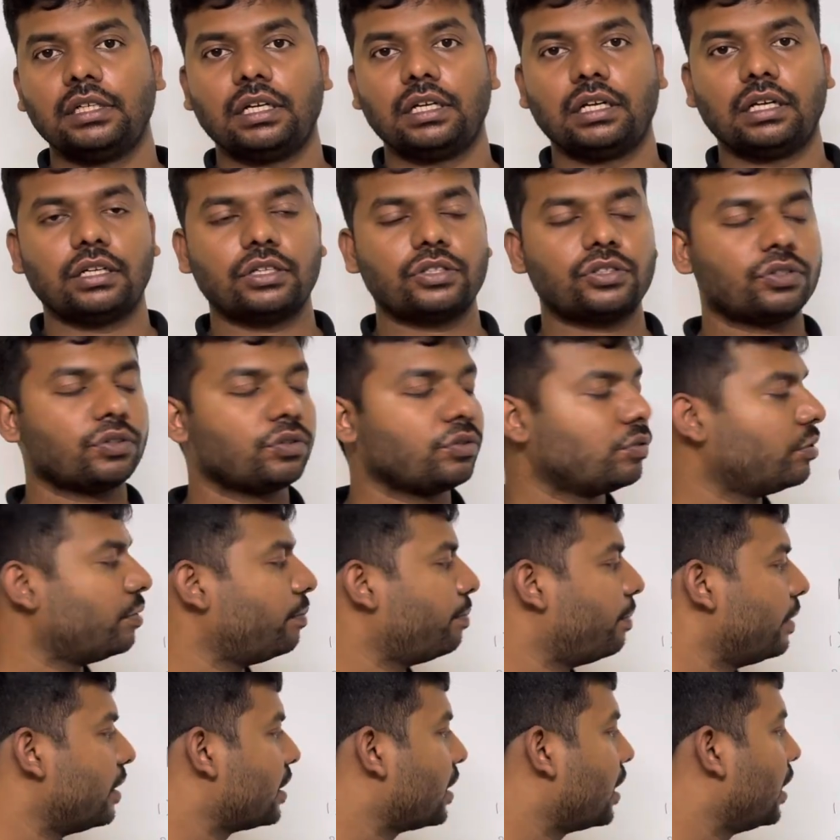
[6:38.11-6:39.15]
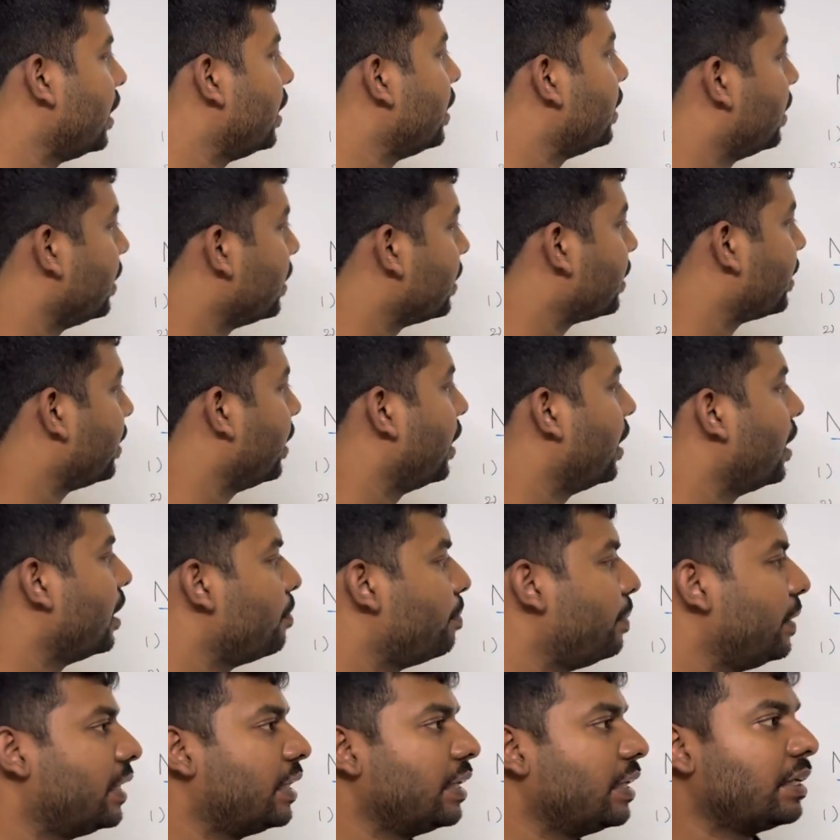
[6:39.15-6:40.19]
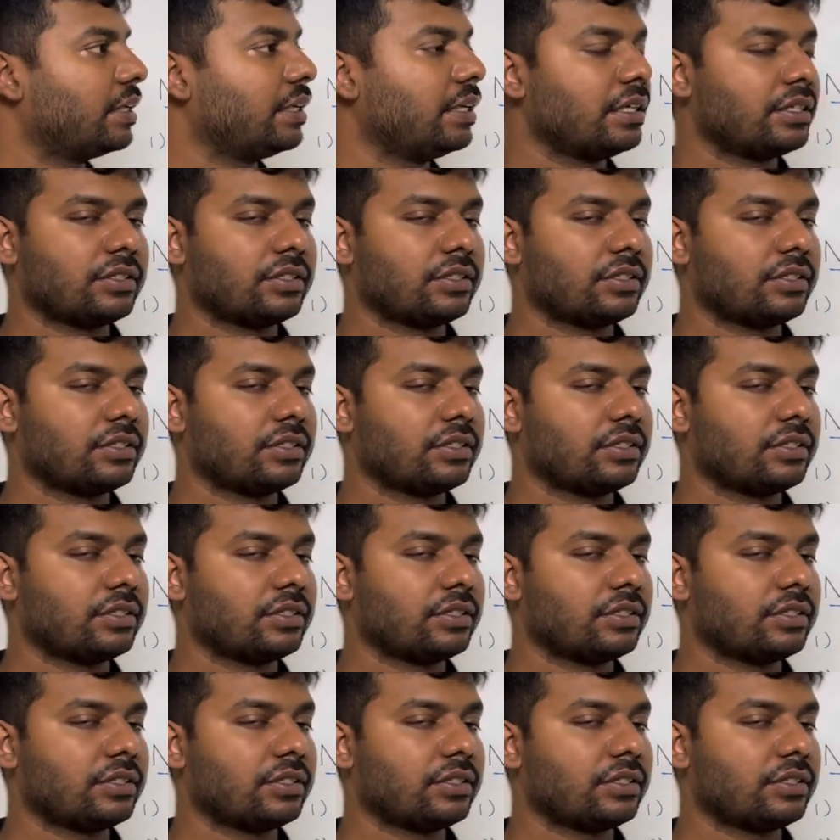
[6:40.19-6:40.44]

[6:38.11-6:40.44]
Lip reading: So basically, this NLP techniques